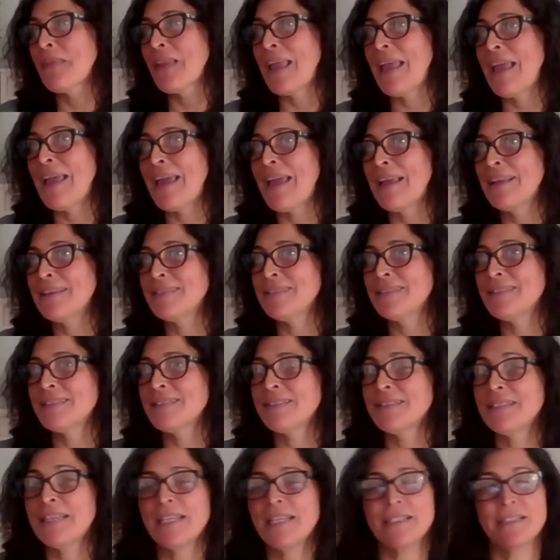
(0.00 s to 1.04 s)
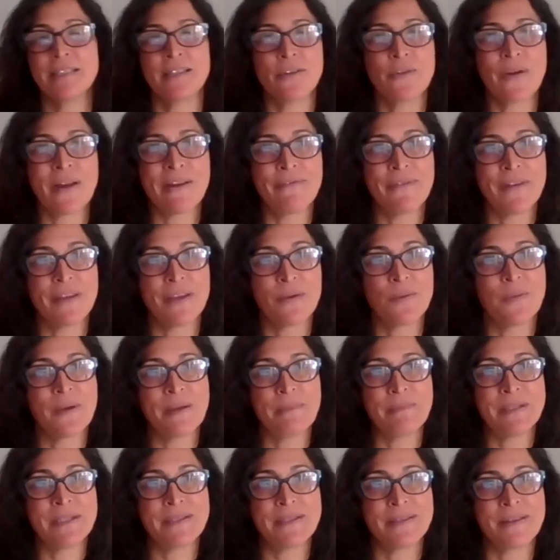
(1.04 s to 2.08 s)
And Nick's a graphic and web
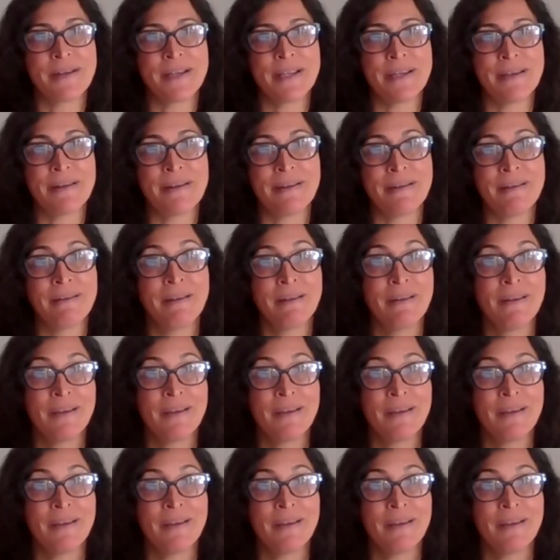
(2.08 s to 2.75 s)
designer.